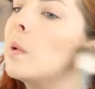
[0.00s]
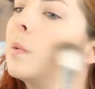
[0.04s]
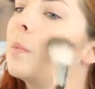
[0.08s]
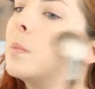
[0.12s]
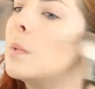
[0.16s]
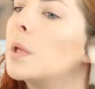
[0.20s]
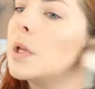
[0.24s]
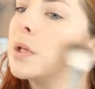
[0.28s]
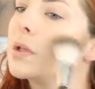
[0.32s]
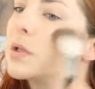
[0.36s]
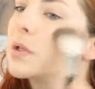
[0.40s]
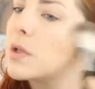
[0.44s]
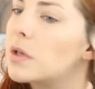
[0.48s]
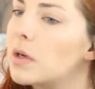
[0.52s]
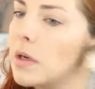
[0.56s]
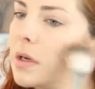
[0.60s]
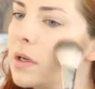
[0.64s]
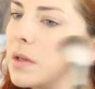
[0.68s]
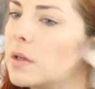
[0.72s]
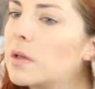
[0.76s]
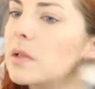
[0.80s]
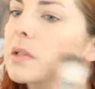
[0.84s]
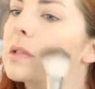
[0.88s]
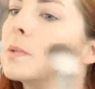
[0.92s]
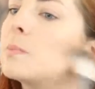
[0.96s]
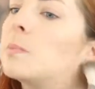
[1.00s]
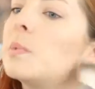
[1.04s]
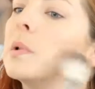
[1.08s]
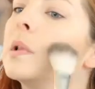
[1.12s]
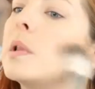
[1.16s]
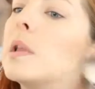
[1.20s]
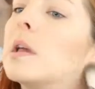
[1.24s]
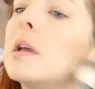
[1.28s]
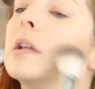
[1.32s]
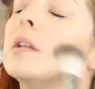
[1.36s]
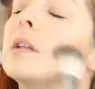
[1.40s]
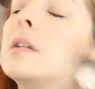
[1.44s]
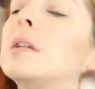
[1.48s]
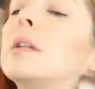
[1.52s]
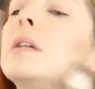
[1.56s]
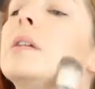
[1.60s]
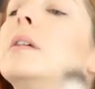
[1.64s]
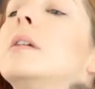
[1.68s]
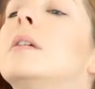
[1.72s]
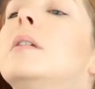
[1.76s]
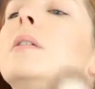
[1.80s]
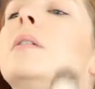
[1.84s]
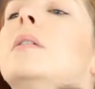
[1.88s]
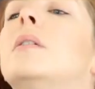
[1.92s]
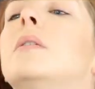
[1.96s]
Make sure it looks
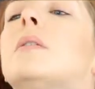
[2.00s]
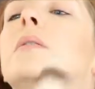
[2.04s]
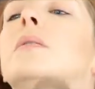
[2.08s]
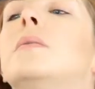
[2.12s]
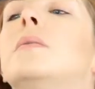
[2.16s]
blended.